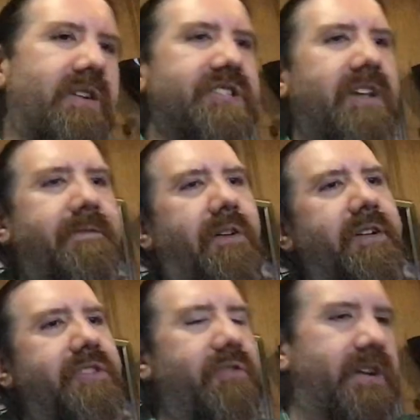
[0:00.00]
stuff
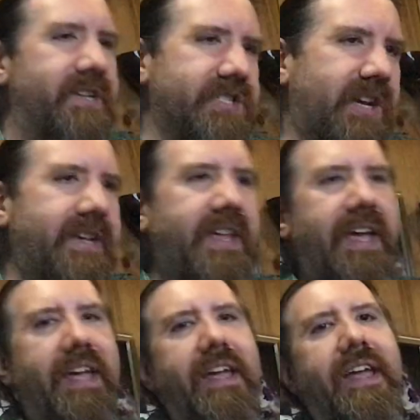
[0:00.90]
falling through on a
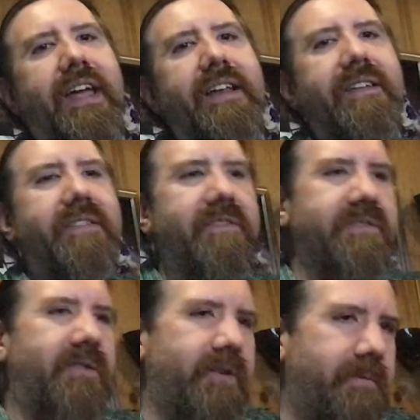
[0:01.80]
Sunday, and on
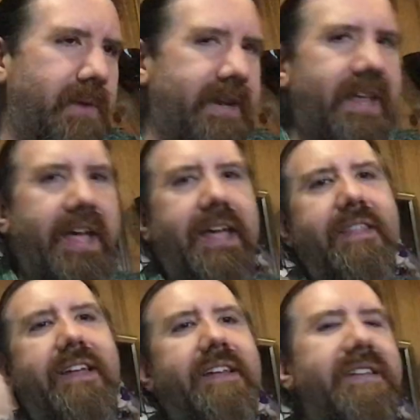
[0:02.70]
a Monday,
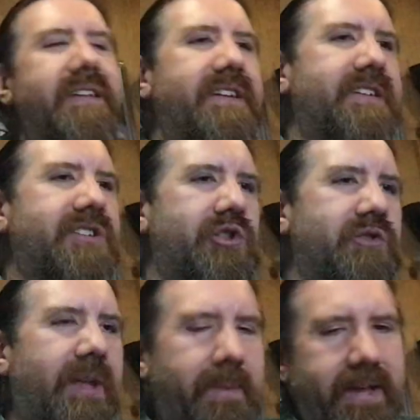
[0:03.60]
and then
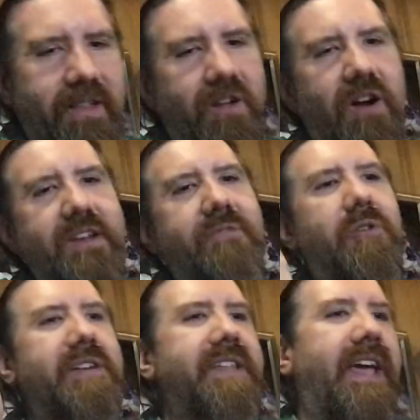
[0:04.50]
Tuesday being a long
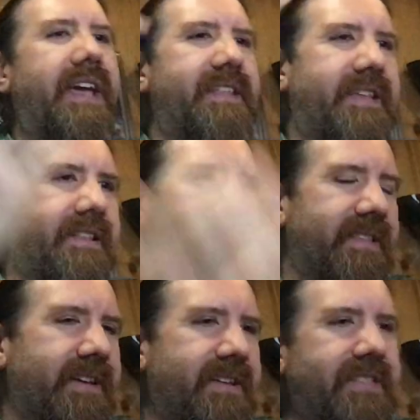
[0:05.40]
work day, and then
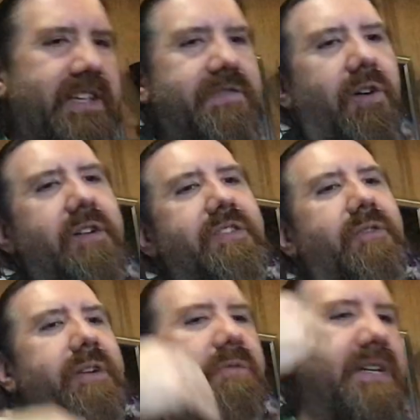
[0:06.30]
things falling
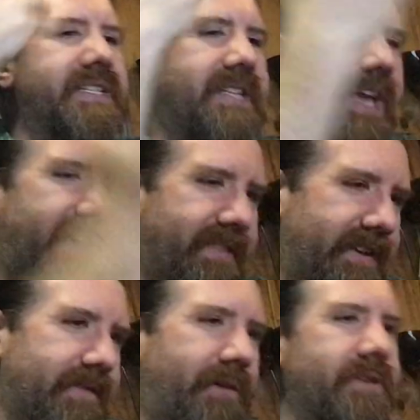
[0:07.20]
through on a Wednesday,
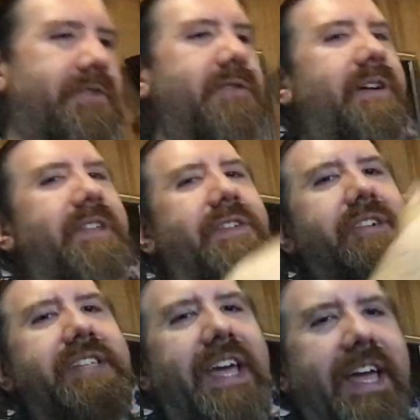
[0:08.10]
things falling through on a
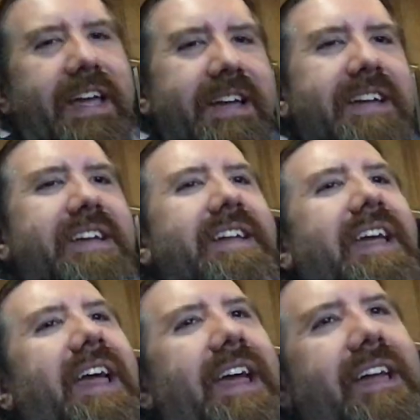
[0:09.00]
Thursday,
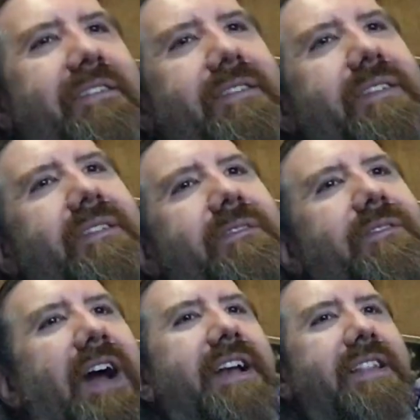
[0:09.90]
and
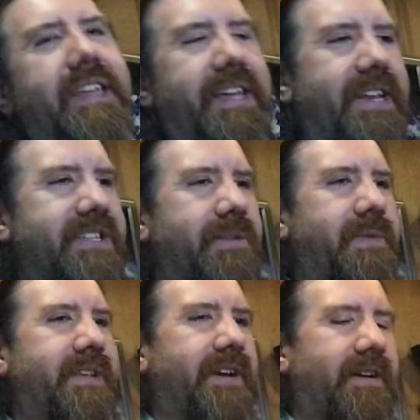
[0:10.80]
finally getting
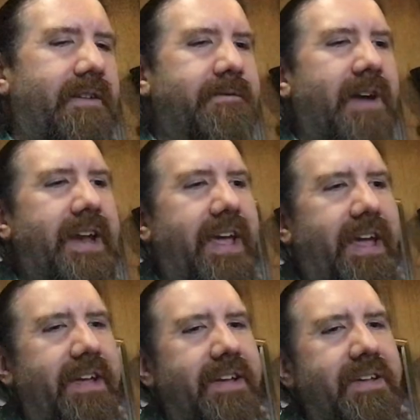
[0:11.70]
something done on Friday.